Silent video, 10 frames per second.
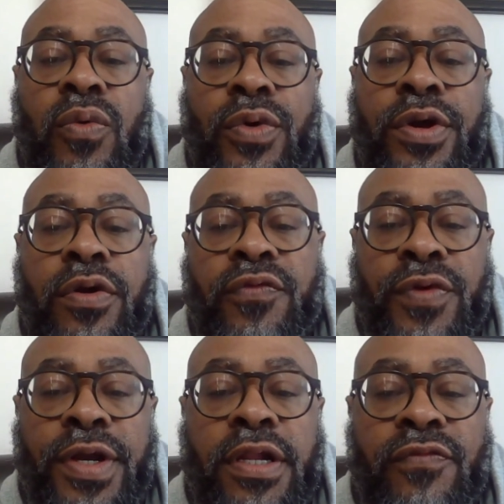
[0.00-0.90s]
We are
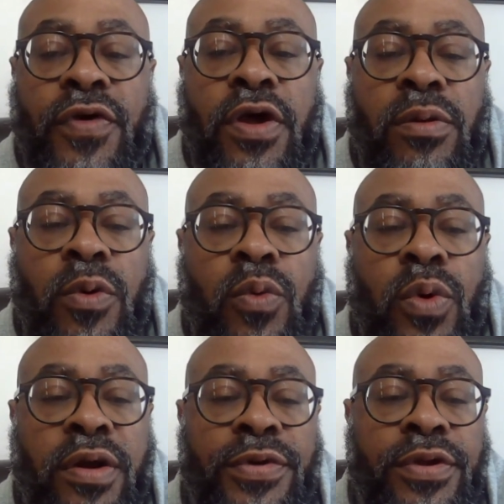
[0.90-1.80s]
free and available
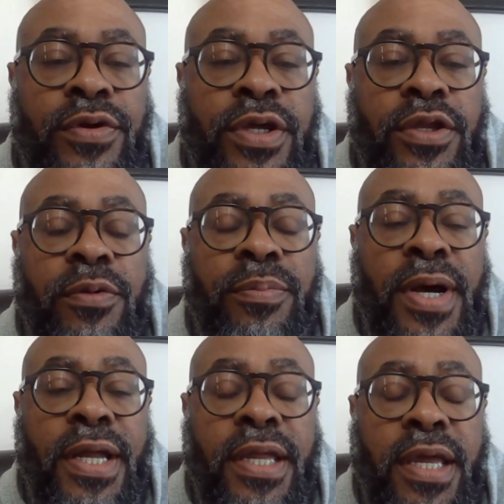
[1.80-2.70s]
wherever you get your
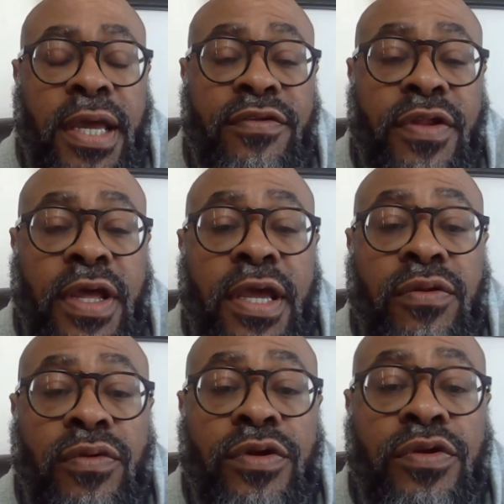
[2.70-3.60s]
podcasts
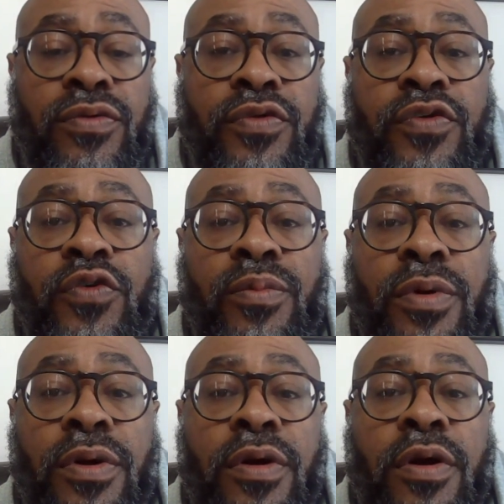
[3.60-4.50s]
and on YouTube.
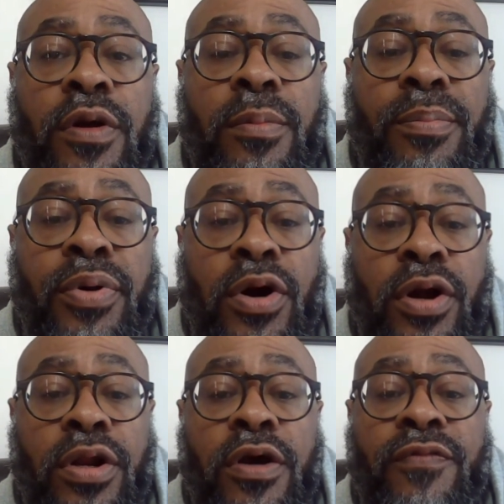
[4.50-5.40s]

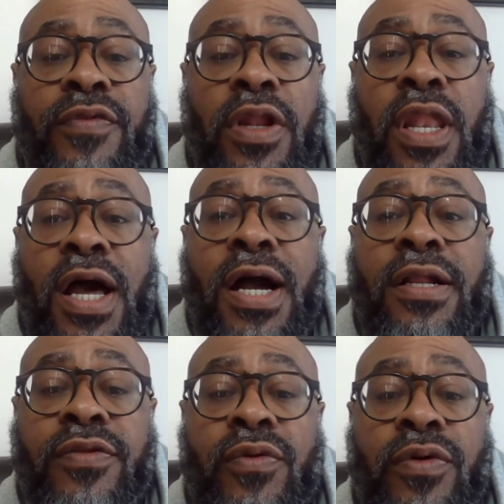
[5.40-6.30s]
Part of the
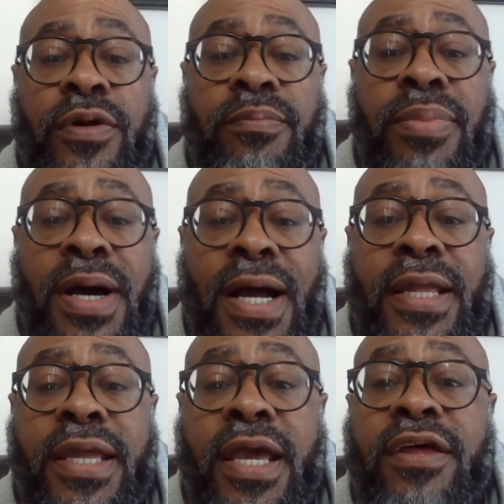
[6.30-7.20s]
Locked On
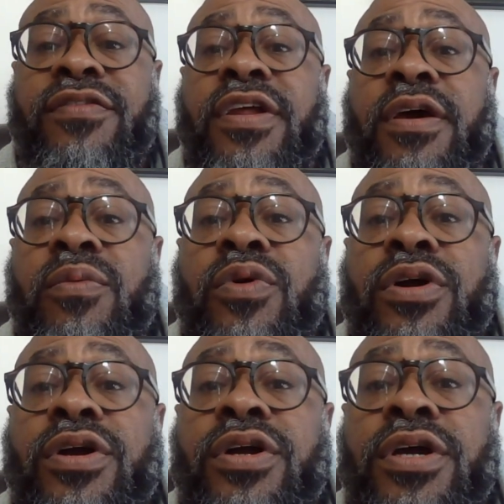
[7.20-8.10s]
Podcast
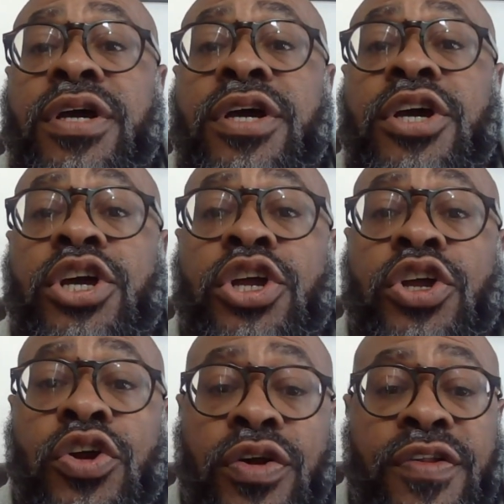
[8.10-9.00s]
Network.
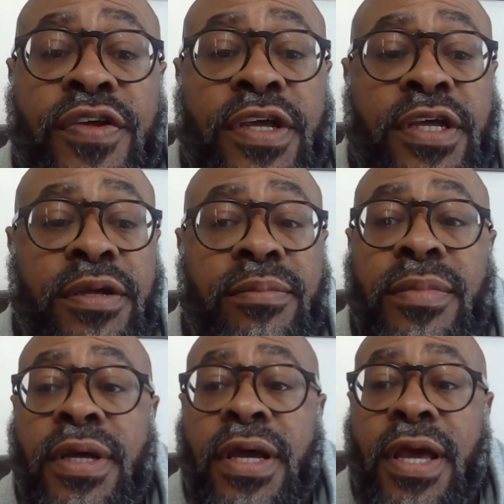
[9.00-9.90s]
Your team
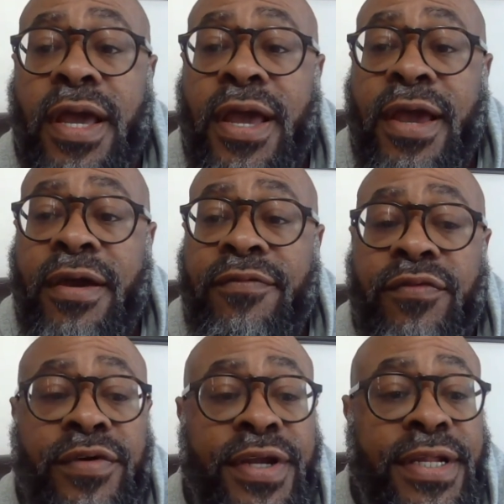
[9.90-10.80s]

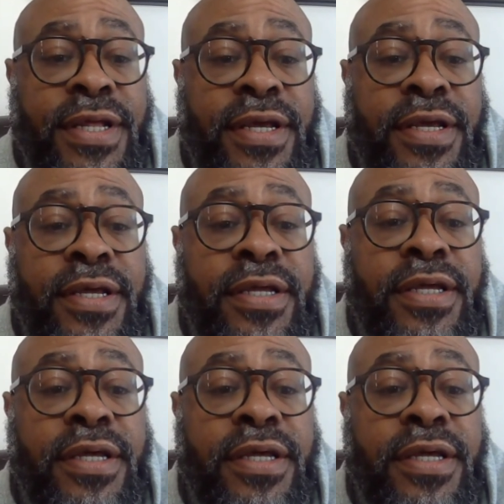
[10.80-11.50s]
every day.